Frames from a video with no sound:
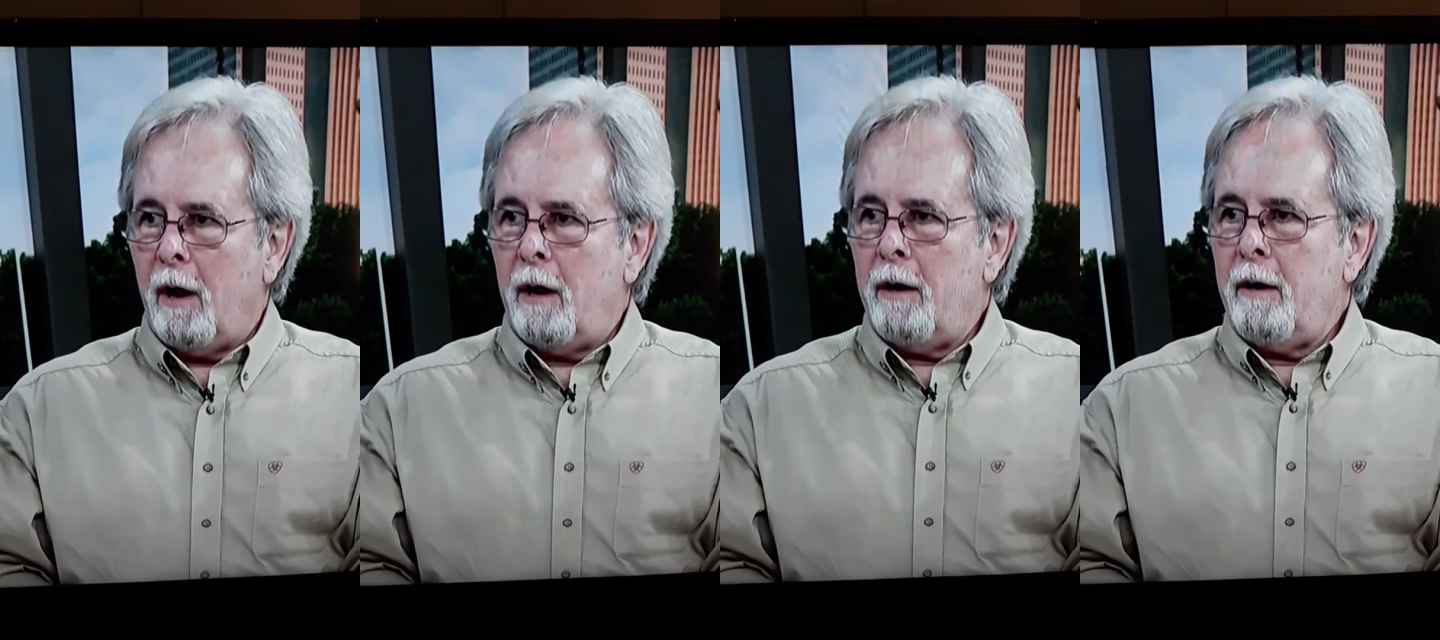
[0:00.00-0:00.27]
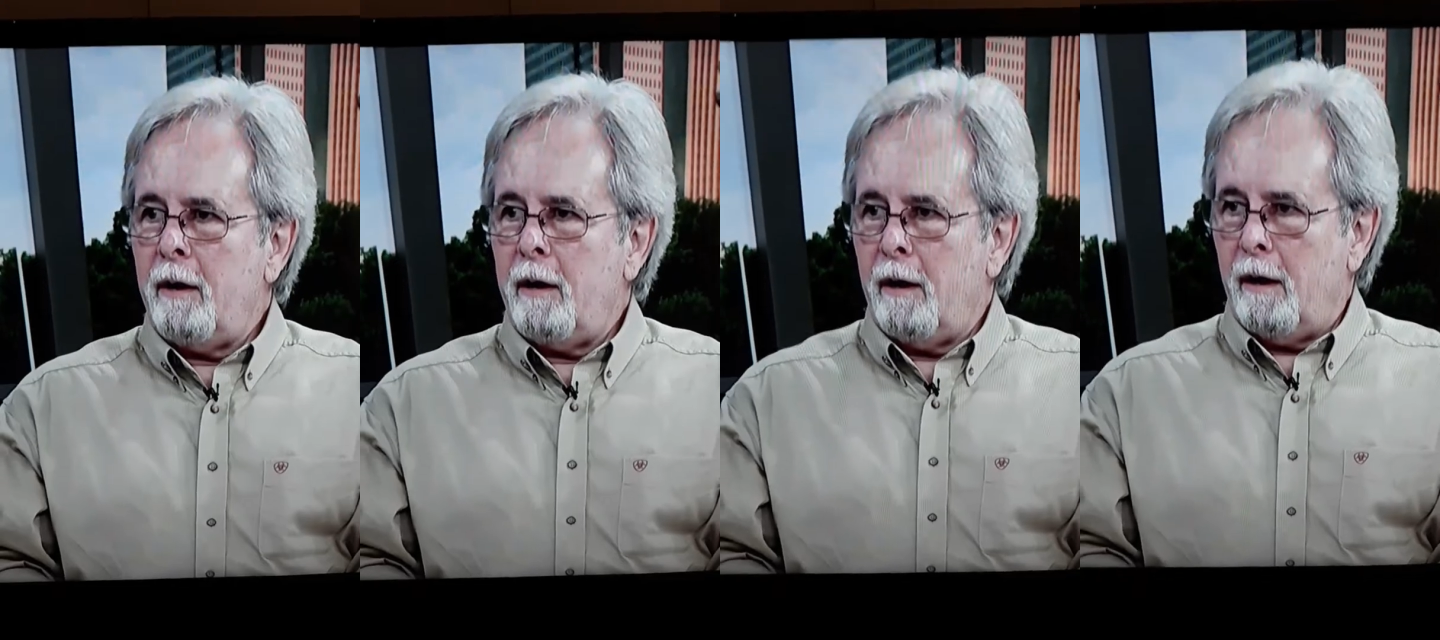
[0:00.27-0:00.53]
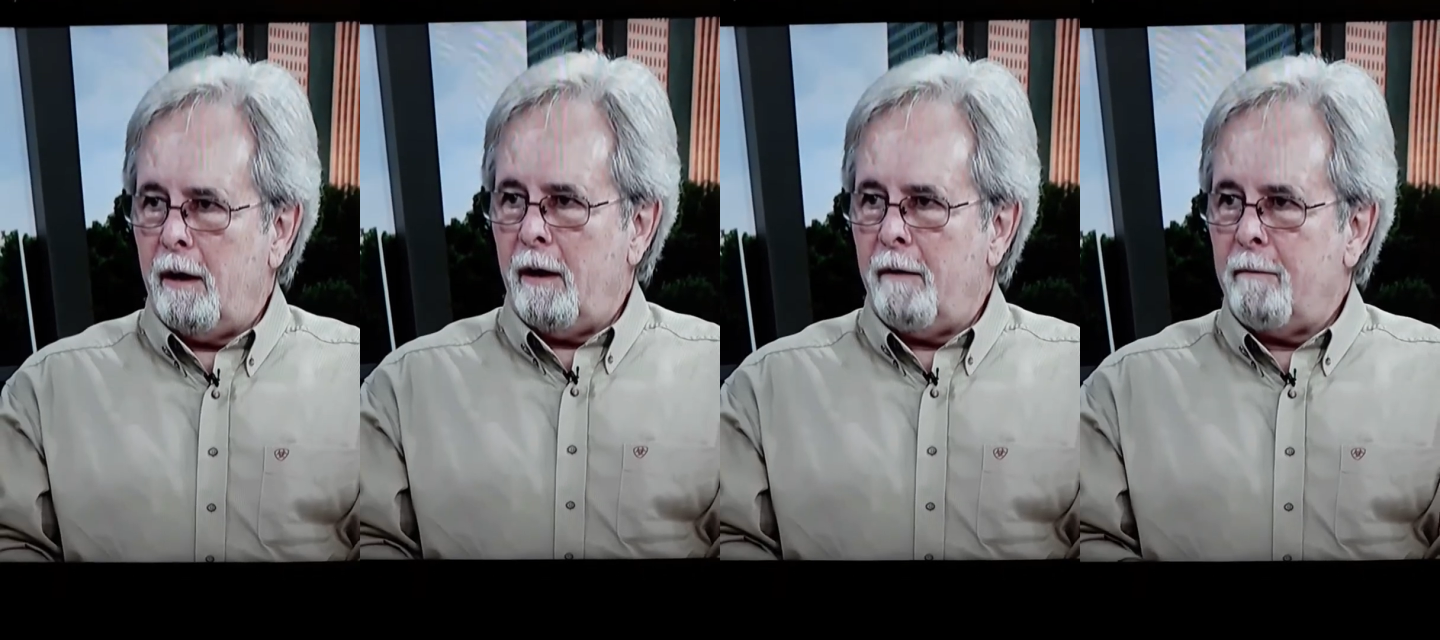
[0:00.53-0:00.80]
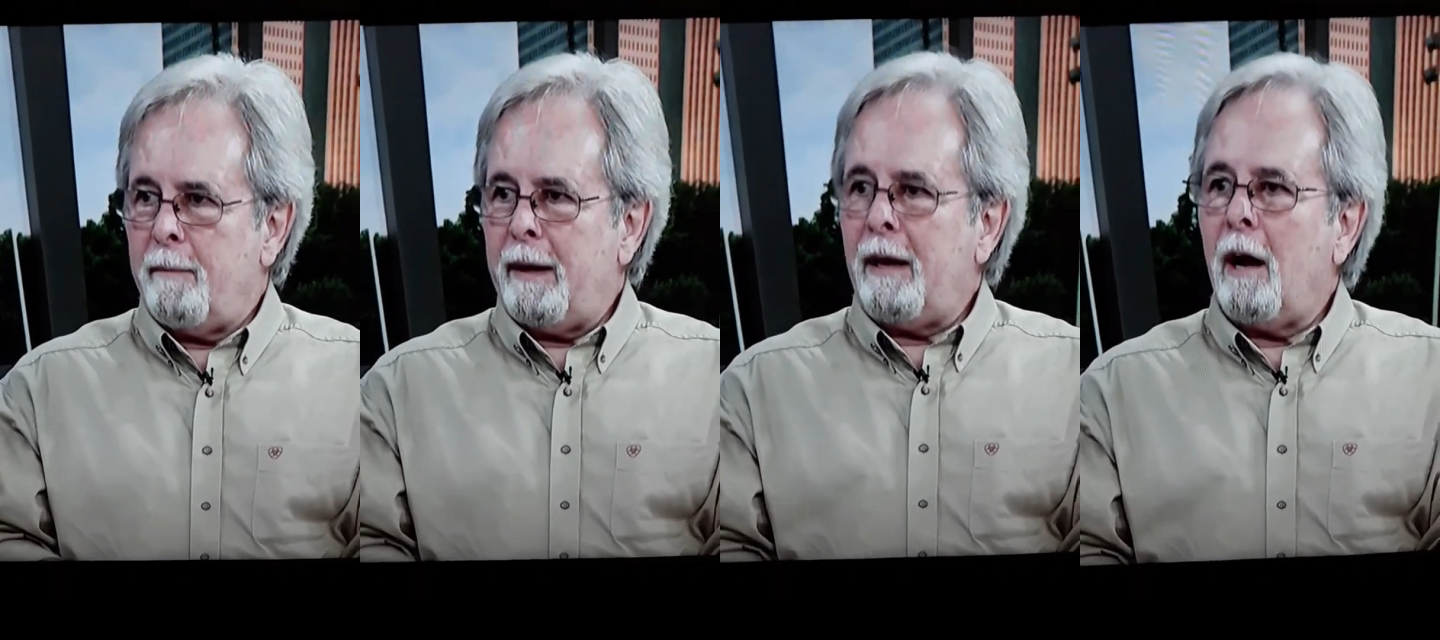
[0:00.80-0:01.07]
un,
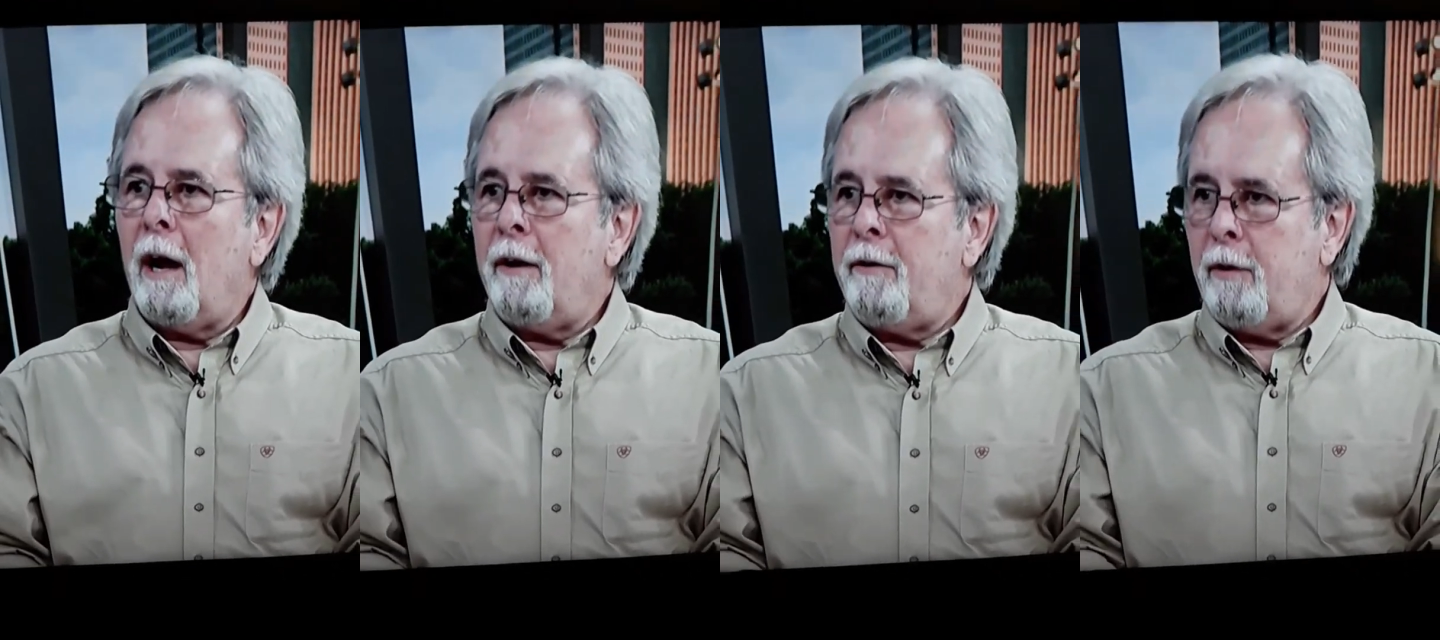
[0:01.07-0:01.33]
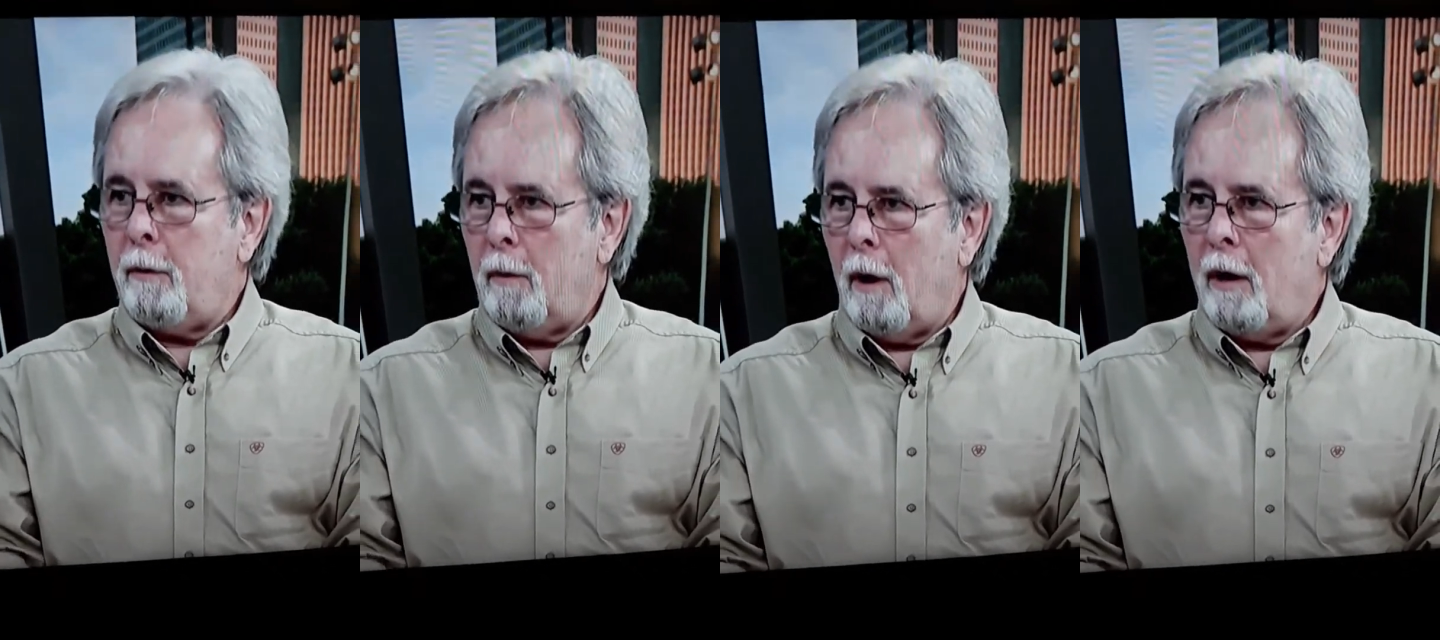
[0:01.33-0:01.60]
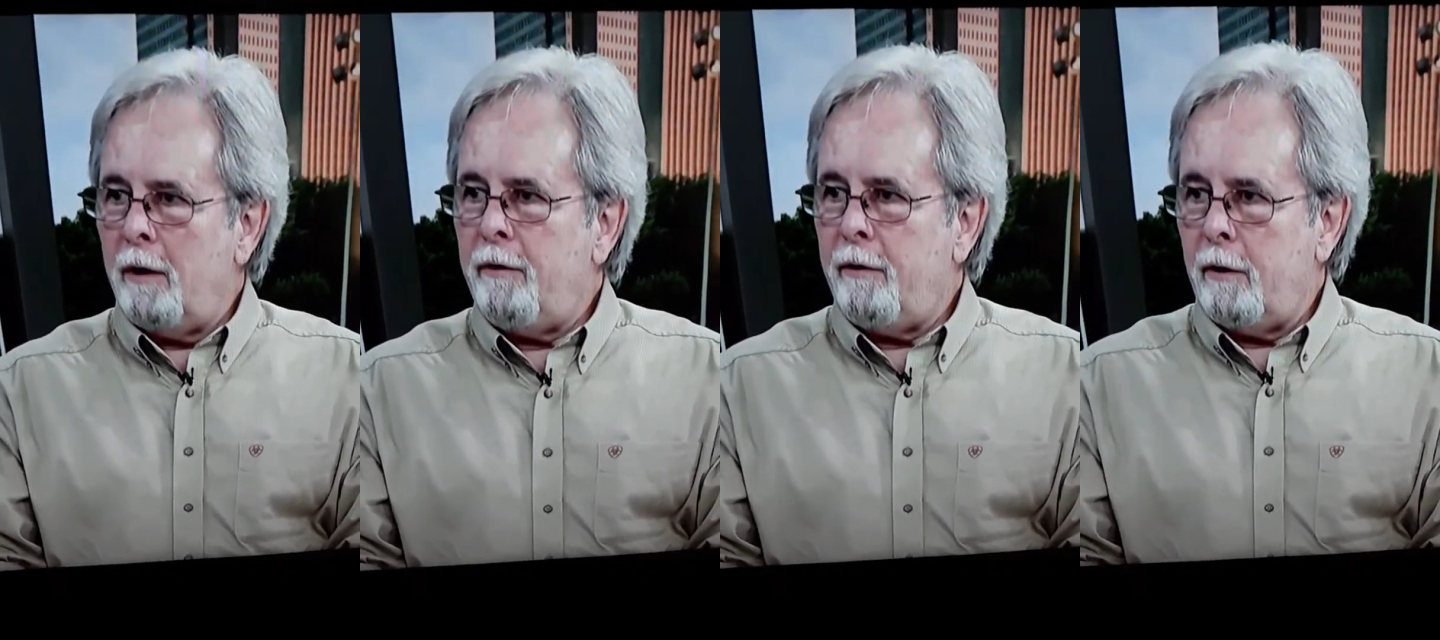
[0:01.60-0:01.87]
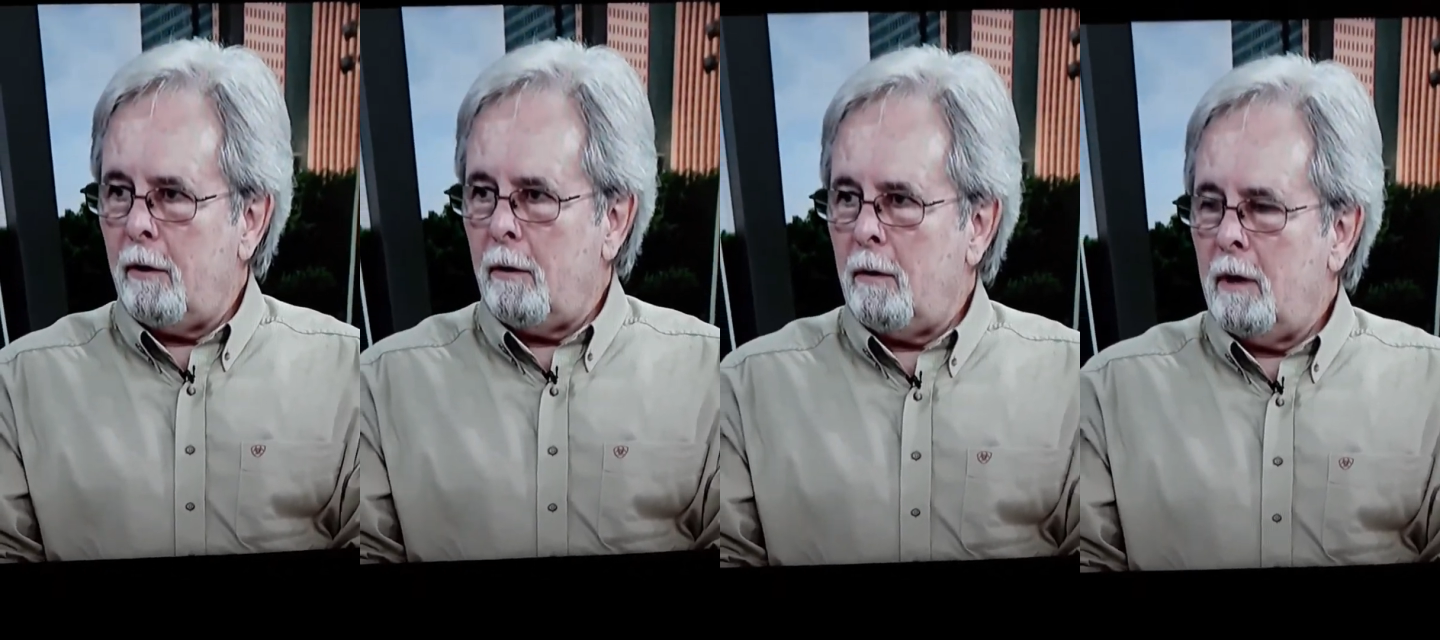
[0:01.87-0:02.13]
have begun to
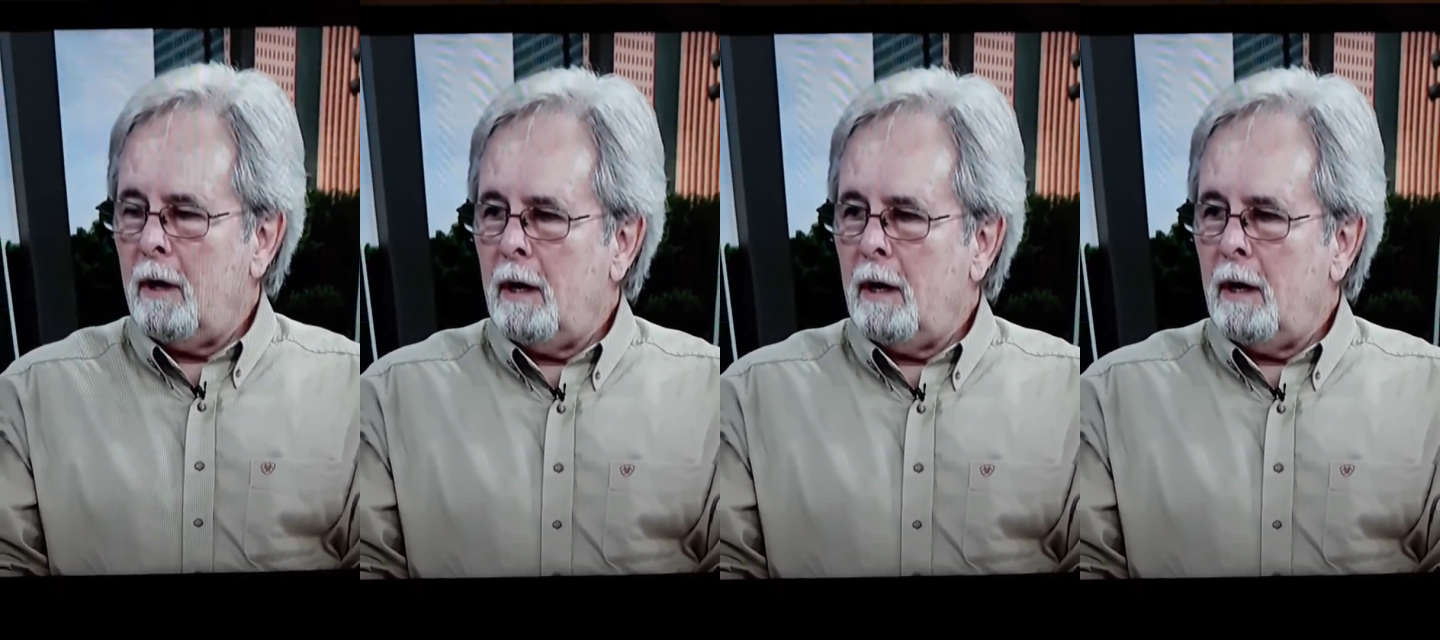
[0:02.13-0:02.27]
undo